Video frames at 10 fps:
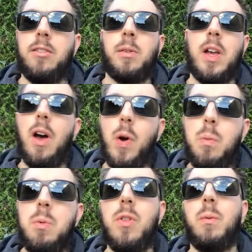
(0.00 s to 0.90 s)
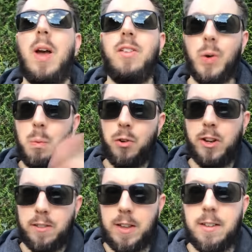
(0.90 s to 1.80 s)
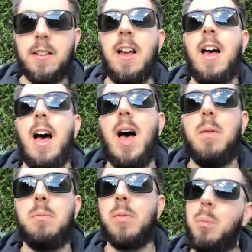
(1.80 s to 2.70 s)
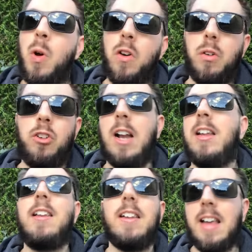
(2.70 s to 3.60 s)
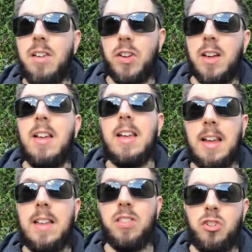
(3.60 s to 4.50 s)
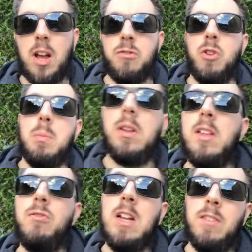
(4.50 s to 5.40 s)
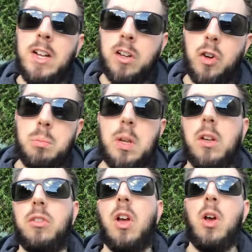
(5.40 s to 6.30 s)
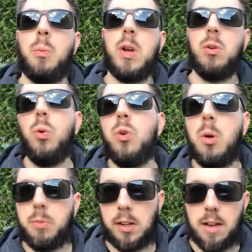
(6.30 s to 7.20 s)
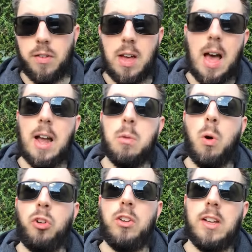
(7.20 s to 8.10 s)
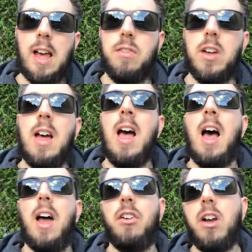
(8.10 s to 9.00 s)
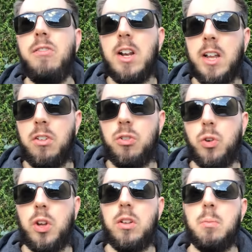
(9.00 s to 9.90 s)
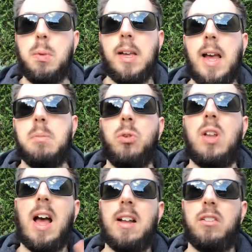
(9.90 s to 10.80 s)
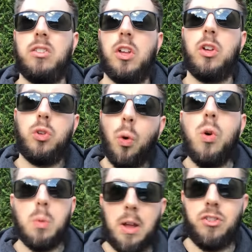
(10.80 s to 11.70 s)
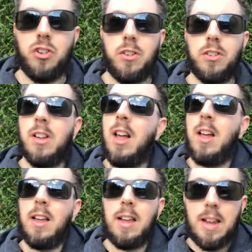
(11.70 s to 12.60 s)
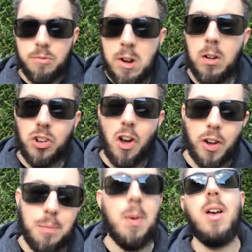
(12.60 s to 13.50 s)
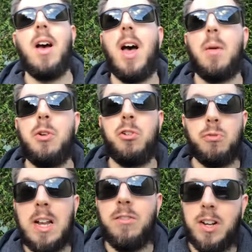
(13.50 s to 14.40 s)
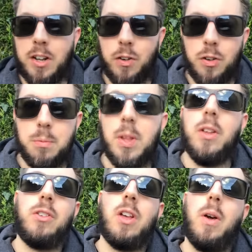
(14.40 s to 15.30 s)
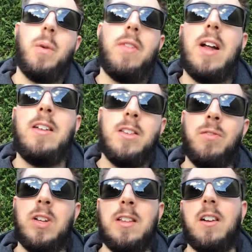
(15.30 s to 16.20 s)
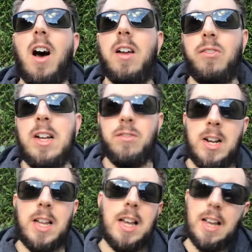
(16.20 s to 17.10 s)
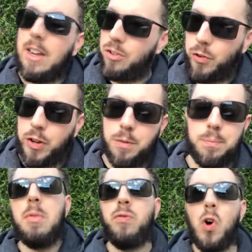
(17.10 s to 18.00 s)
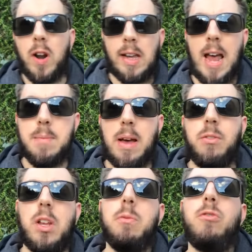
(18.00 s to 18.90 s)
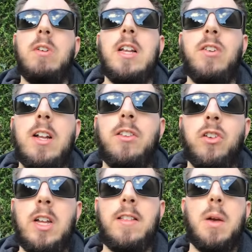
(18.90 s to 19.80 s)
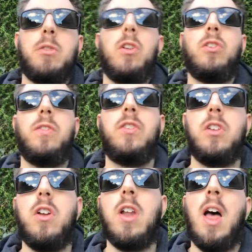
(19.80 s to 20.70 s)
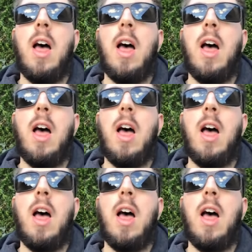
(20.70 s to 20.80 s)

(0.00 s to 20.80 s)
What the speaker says: So I hope that when you're watching this, we are chatting together in the chat It is really, really good because we can all come together and watch it together. And I really enjoyed being able to answer your questions in real time, which is really, really good. So that is something that I really, really enjoyed. Before I came out, it was really, really sunny. There was lots of sun.